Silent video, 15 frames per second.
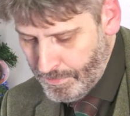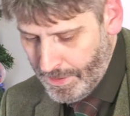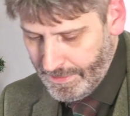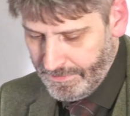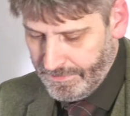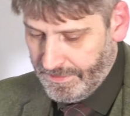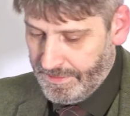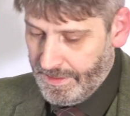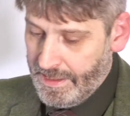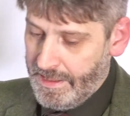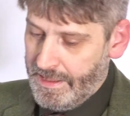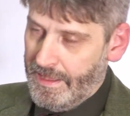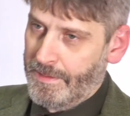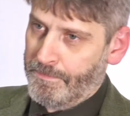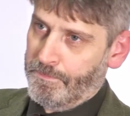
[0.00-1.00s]
back to
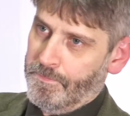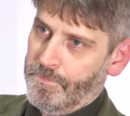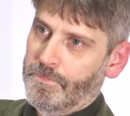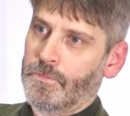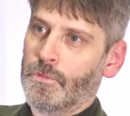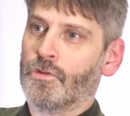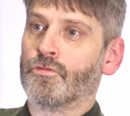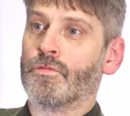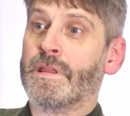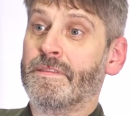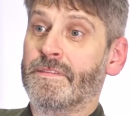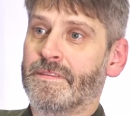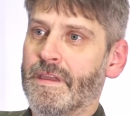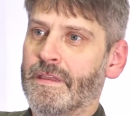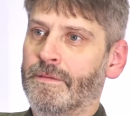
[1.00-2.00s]
the
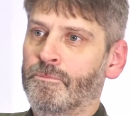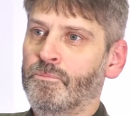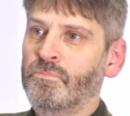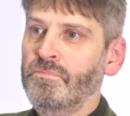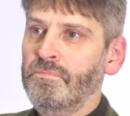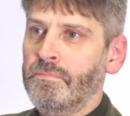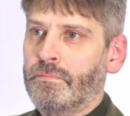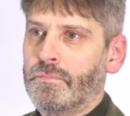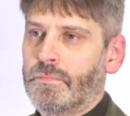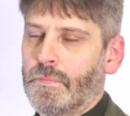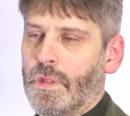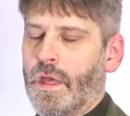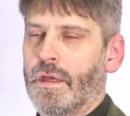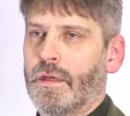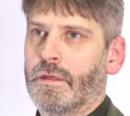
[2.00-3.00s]
green thing,
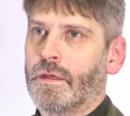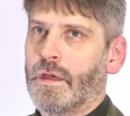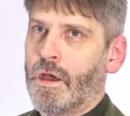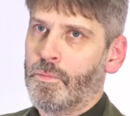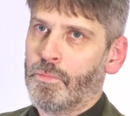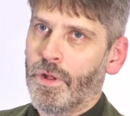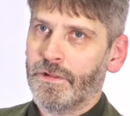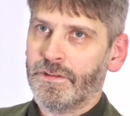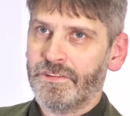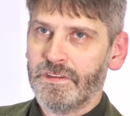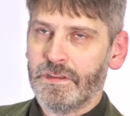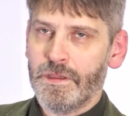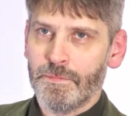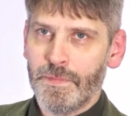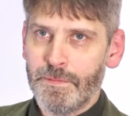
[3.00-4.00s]
our
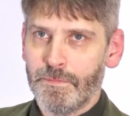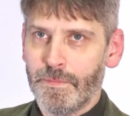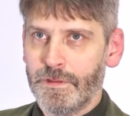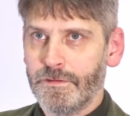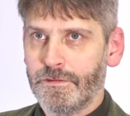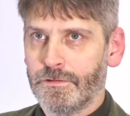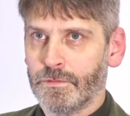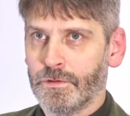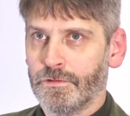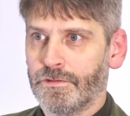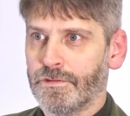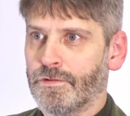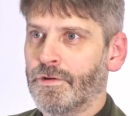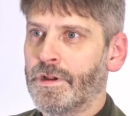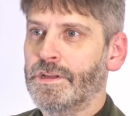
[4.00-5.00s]
policy commitment towards
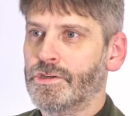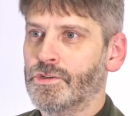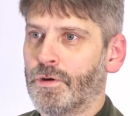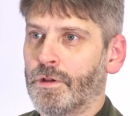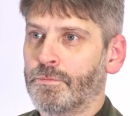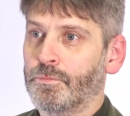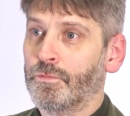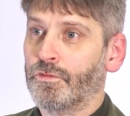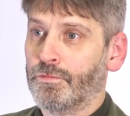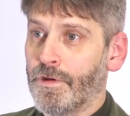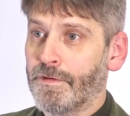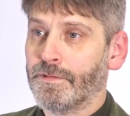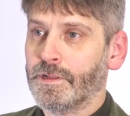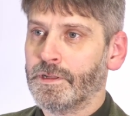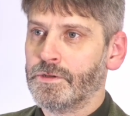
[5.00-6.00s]
the green jobs
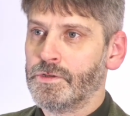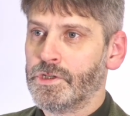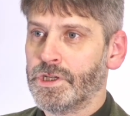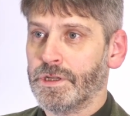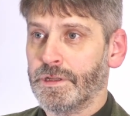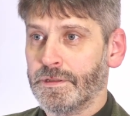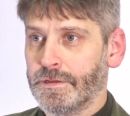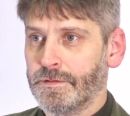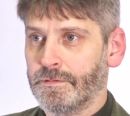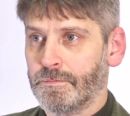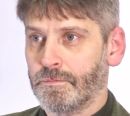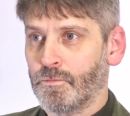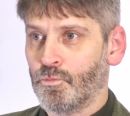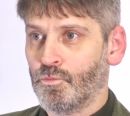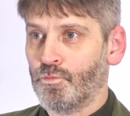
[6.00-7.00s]
revolution and
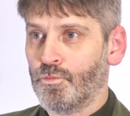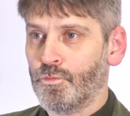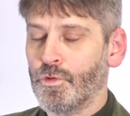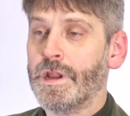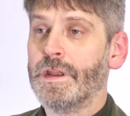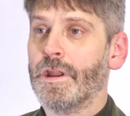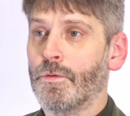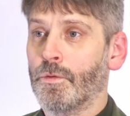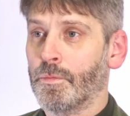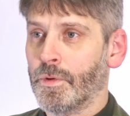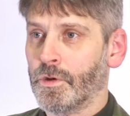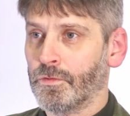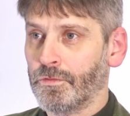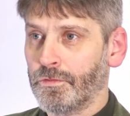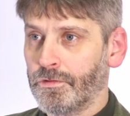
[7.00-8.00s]

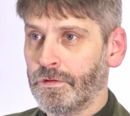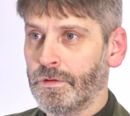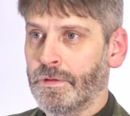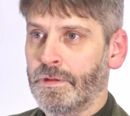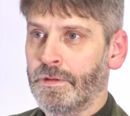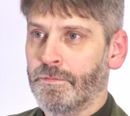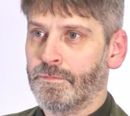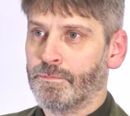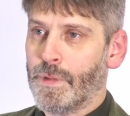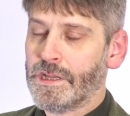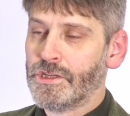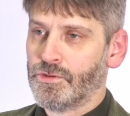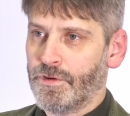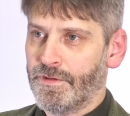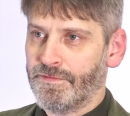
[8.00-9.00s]
renewables,
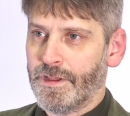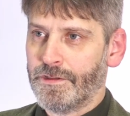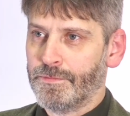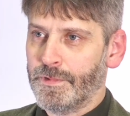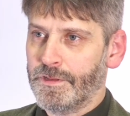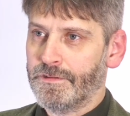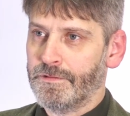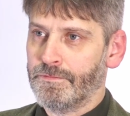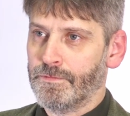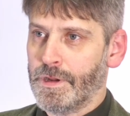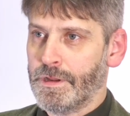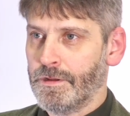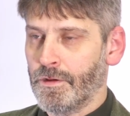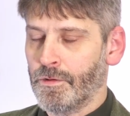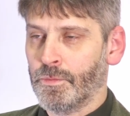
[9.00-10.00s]
major investment in
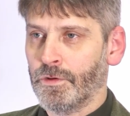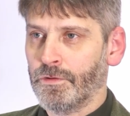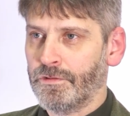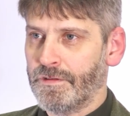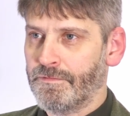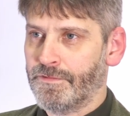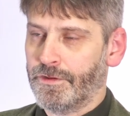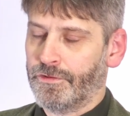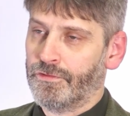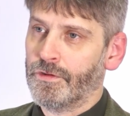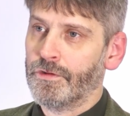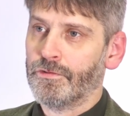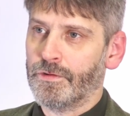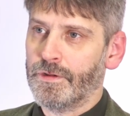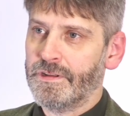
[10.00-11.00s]
renewables,
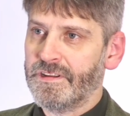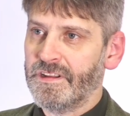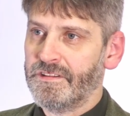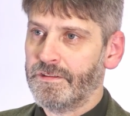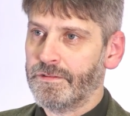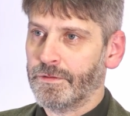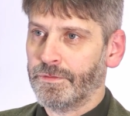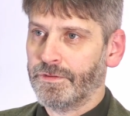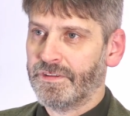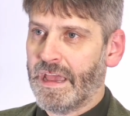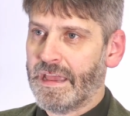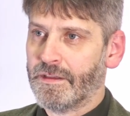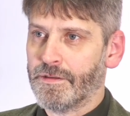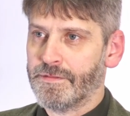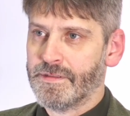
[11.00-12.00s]
infrastructure and digital
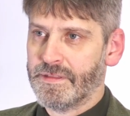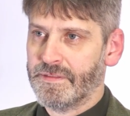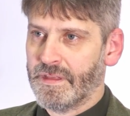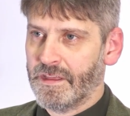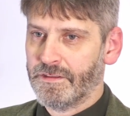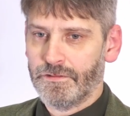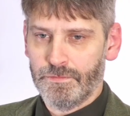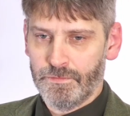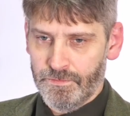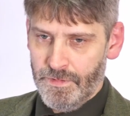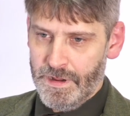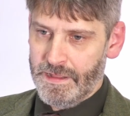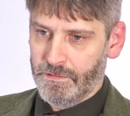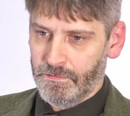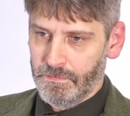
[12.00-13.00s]
tech, I think that's a
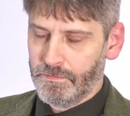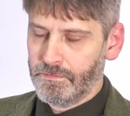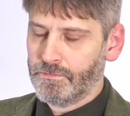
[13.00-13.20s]
real